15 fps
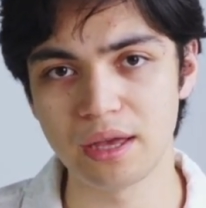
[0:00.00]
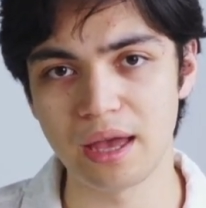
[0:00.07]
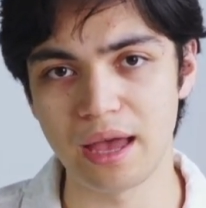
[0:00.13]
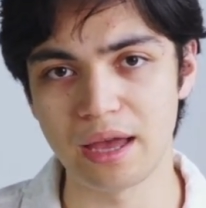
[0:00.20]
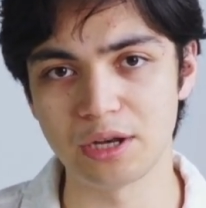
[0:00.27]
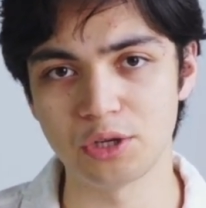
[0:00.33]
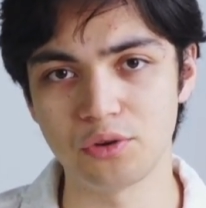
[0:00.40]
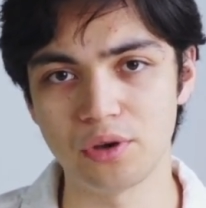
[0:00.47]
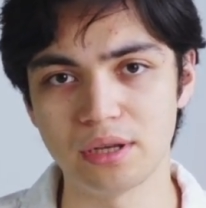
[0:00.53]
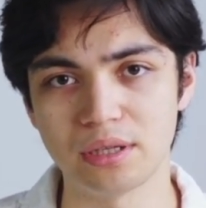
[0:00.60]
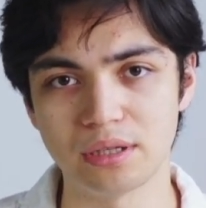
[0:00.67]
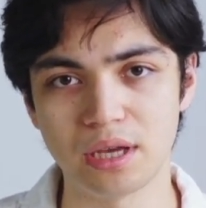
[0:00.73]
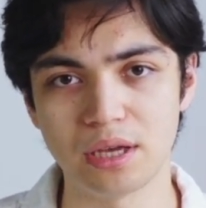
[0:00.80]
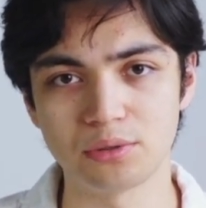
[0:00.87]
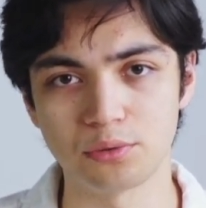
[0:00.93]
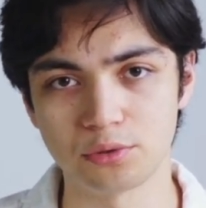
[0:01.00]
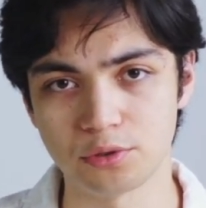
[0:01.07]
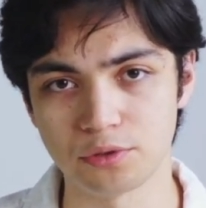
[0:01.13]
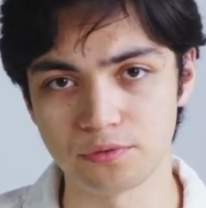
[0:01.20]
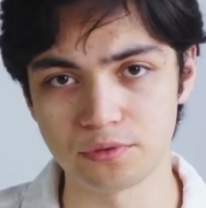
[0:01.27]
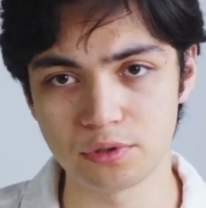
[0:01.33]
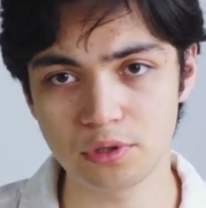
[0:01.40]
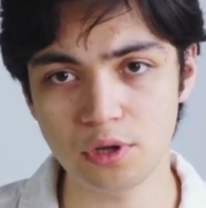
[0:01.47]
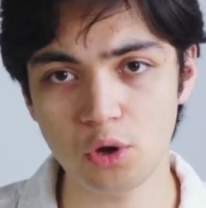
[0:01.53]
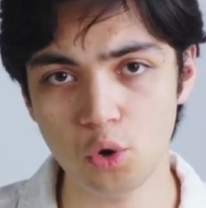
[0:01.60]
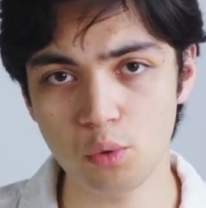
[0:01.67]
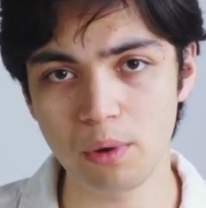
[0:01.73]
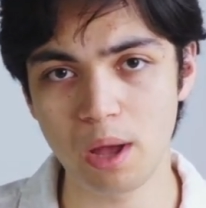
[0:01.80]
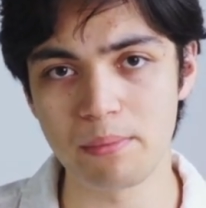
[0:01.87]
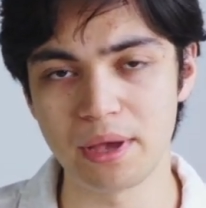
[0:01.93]
and creating a sort of dough
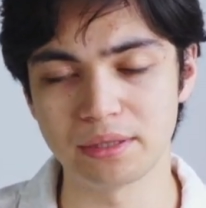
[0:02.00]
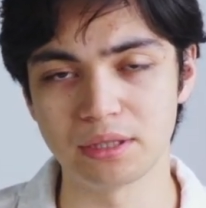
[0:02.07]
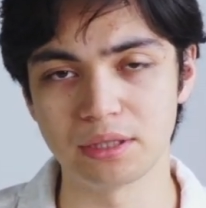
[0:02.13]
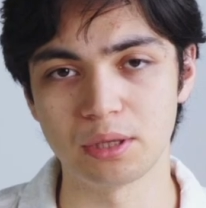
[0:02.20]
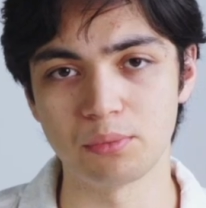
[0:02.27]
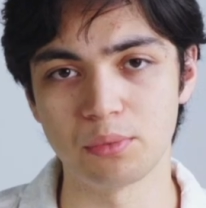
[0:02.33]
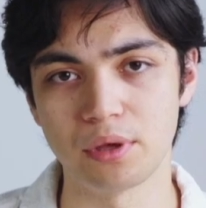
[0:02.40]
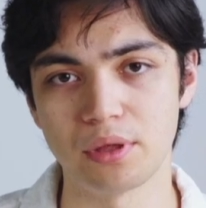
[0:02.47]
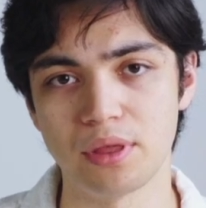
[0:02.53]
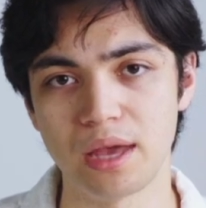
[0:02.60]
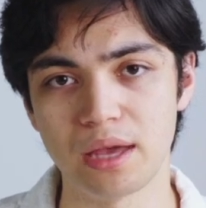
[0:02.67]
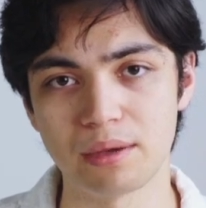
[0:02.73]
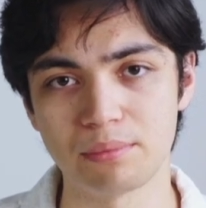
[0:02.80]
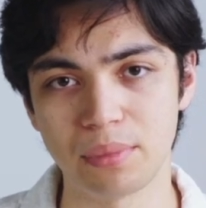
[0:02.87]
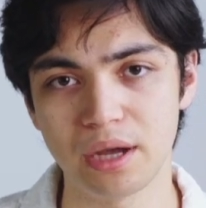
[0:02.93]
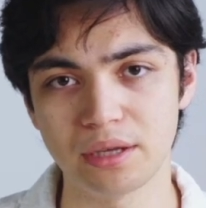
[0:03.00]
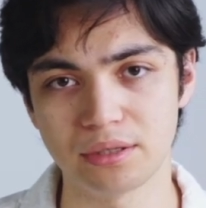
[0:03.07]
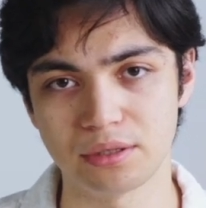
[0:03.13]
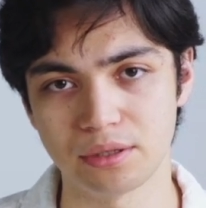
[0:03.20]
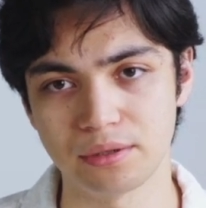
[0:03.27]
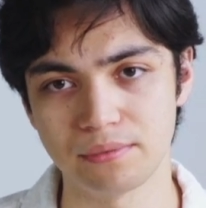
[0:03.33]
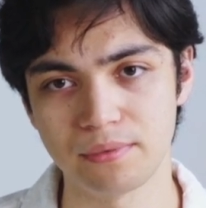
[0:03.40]
by mixing them with a binder.